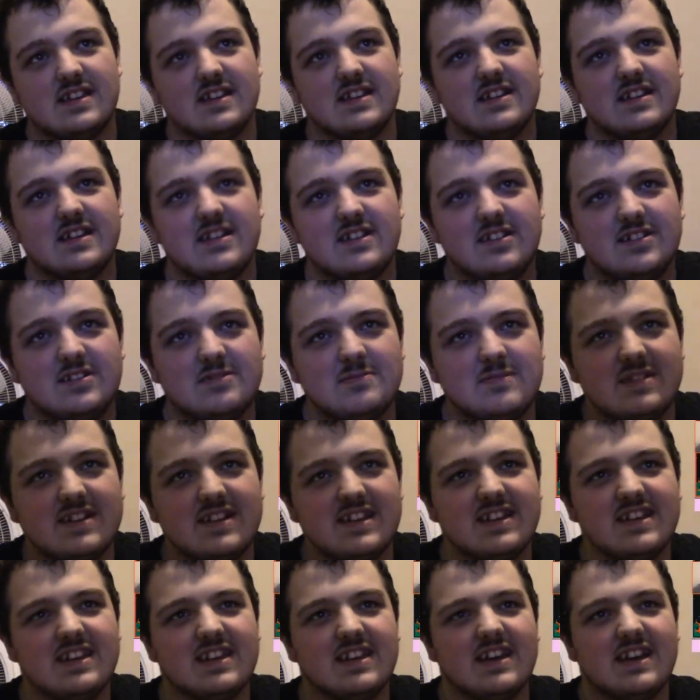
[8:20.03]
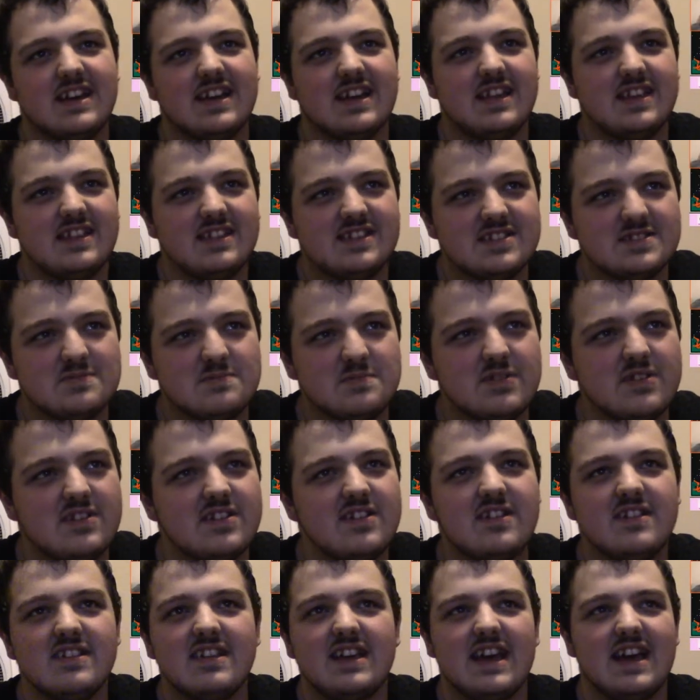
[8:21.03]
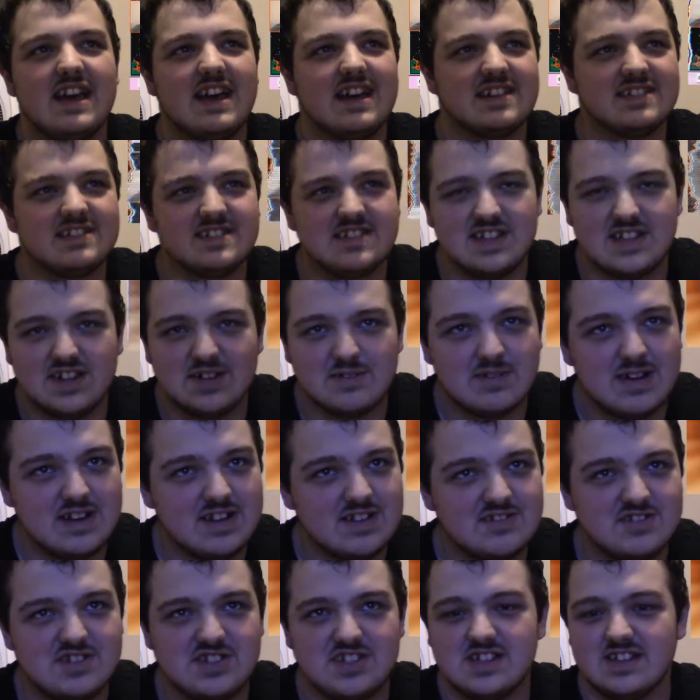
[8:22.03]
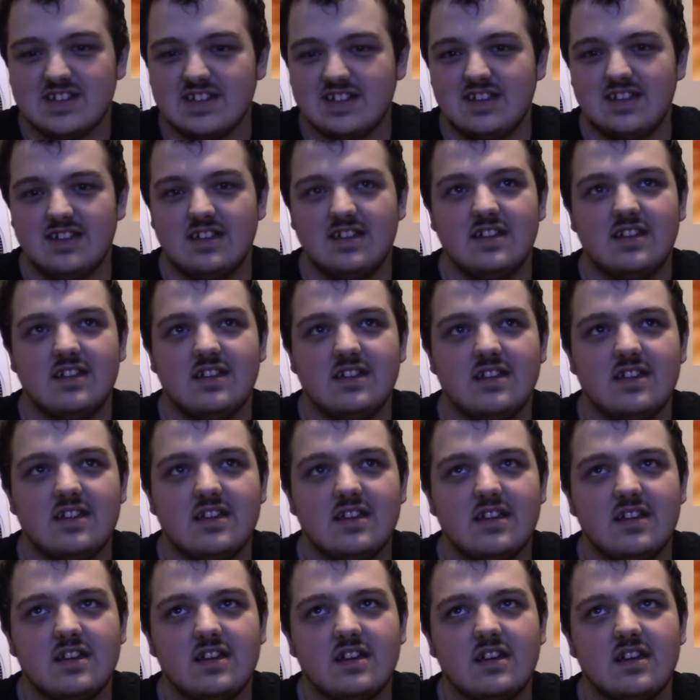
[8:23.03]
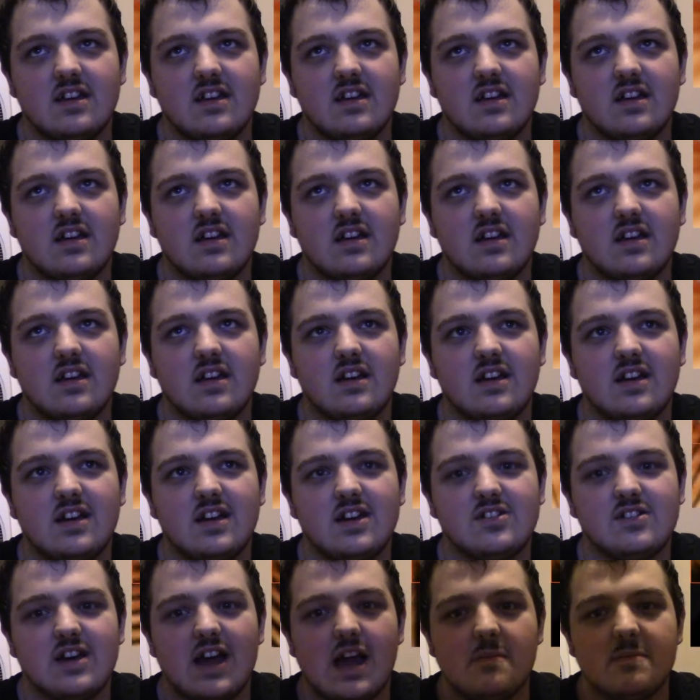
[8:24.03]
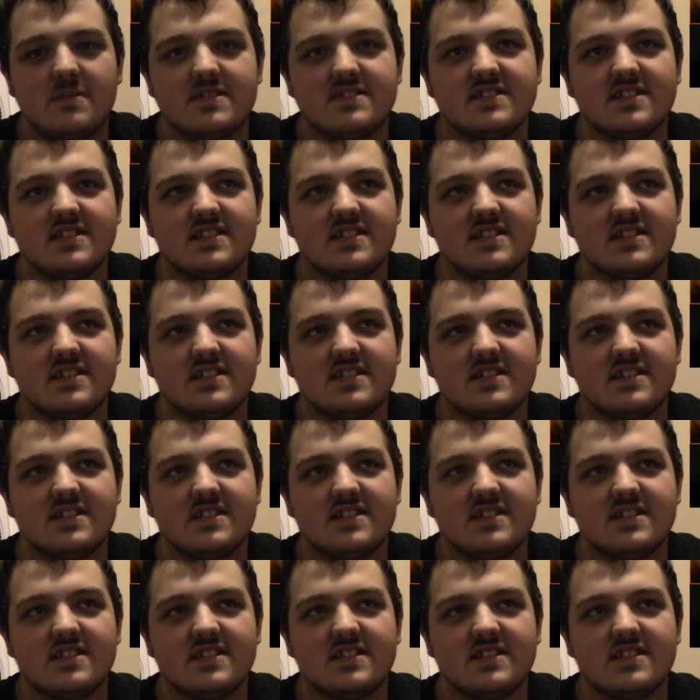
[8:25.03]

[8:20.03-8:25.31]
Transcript: Oh my god, just put all the hacks in there, why don't you? Oh crap.